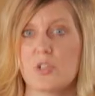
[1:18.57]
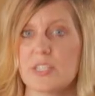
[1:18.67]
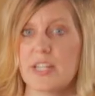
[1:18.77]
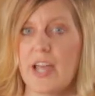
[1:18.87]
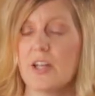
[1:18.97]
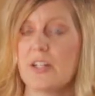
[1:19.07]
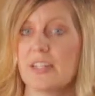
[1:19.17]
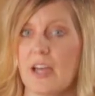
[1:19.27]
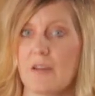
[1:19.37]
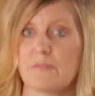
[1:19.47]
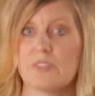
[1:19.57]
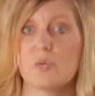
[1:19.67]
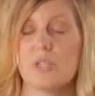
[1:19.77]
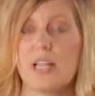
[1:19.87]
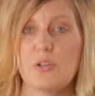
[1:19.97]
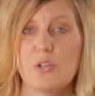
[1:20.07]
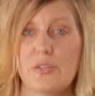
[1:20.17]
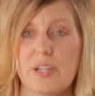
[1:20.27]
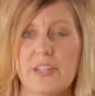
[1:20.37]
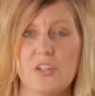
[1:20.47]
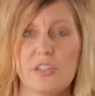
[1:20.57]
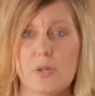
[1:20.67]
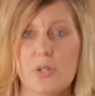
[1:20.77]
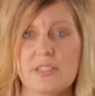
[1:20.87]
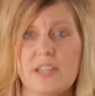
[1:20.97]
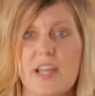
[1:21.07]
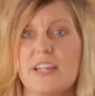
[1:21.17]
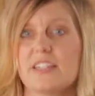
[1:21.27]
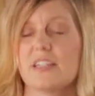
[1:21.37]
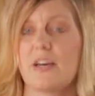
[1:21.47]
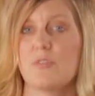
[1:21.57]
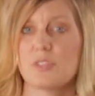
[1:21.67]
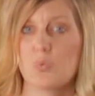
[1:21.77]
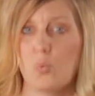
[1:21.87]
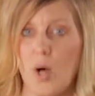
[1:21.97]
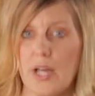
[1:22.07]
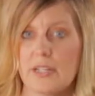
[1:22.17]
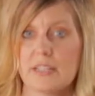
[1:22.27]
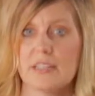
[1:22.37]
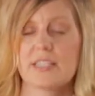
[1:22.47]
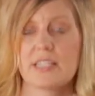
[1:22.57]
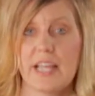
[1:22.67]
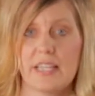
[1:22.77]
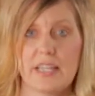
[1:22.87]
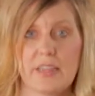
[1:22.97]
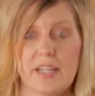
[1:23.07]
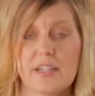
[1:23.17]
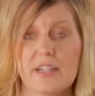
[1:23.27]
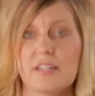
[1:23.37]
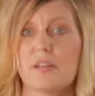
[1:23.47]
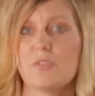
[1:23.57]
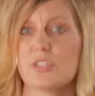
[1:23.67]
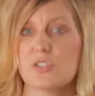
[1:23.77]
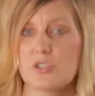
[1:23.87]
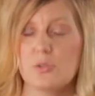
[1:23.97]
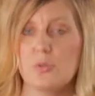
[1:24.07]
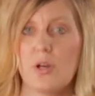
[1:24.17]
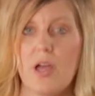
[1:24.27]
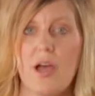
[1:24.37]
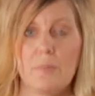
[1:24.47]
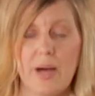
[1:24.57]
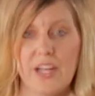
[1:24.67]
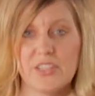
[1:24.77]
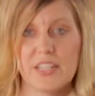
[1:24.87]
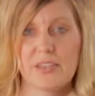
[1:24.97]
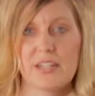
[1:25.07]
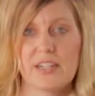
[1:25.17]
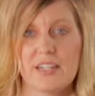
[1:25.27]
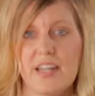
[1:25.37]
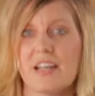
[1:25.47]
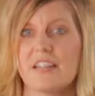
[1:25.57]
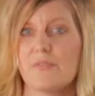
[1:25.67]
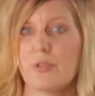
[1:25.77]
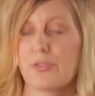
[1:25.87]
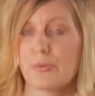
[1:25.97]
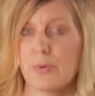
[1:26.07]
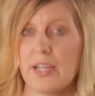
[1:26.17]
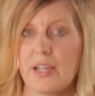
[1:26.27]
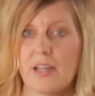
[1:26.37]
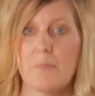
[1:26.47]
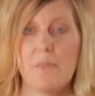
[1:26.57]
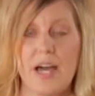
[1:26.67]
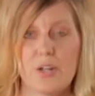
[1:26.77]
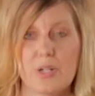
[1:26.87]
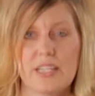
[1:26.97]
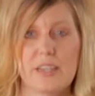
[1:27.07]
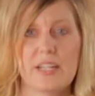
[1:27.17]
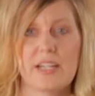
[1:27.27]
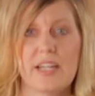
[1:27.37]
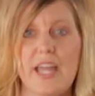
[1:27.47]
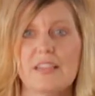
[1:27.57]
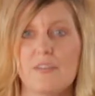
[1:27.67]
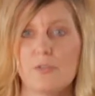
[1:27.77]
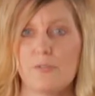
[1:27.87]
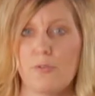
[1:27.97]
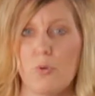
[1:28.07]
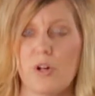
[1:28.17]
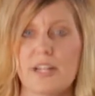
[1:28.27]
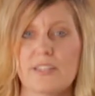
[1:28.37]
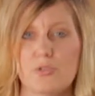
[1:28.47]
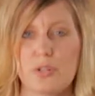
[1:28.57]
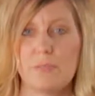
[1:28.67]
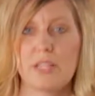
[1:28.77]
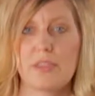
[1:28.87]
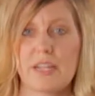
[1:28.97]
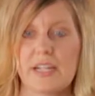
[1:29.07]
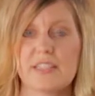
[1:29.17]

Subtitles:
versatile enough to allow you to thicken your liquids to levels 1, slightly thick, levels 2, mildly thick, level 3, moderately thick, and level 4, extremely thick